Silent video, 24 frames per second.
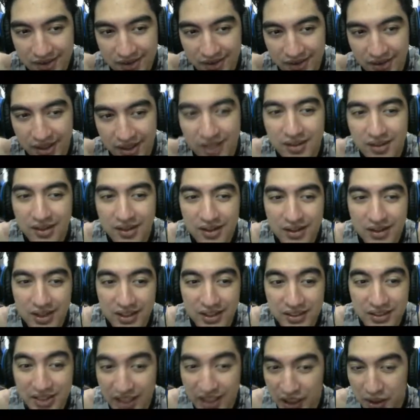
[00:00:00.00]
Right?
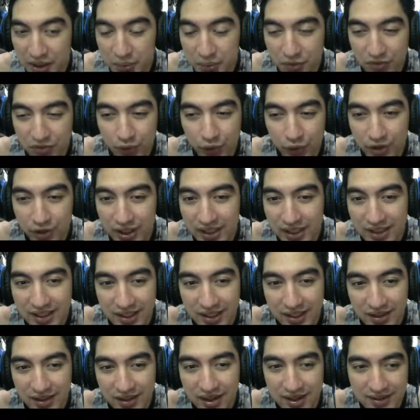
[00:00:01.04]
It's kill before you get
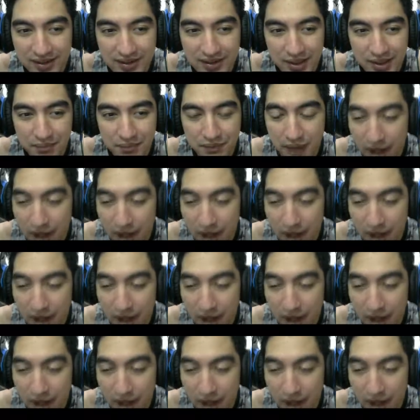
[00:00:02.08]
killed concept.